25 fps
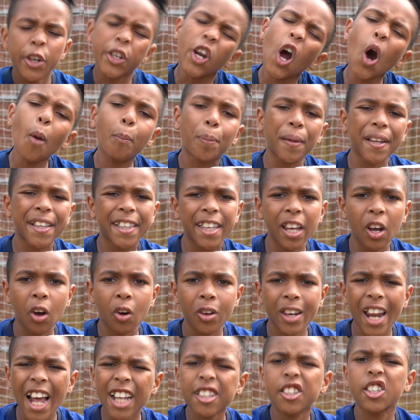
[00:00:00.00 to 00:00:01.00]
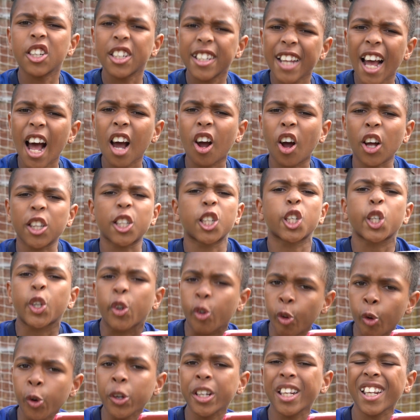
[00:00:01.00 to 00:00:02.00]
No big deal, let's just say I got
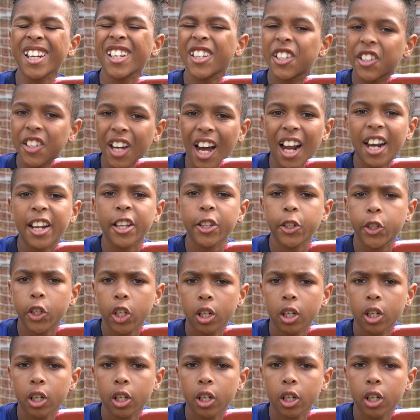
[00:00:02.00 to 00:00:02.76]
screwed in this challenge.